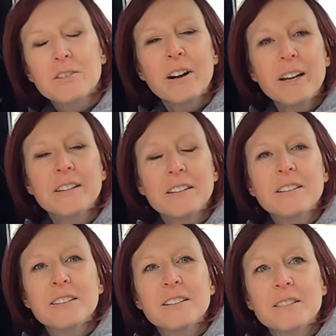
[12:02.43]
Right,
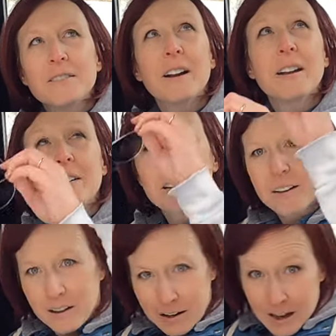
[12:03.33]
right.
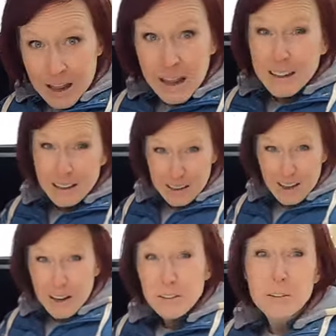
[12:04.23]
And
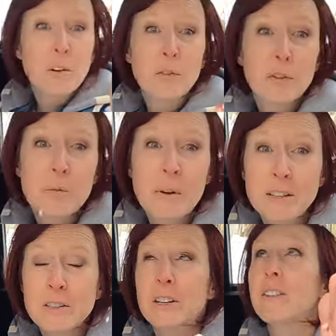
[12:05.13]
I don't know if you
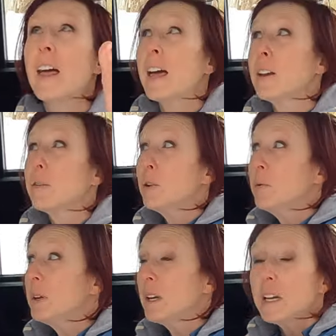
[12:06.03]
mentioned the
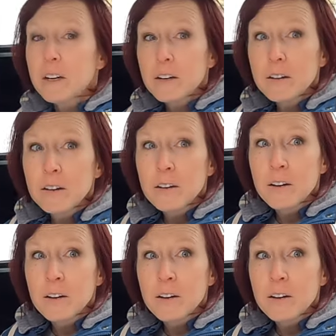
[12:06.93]
headroom in here.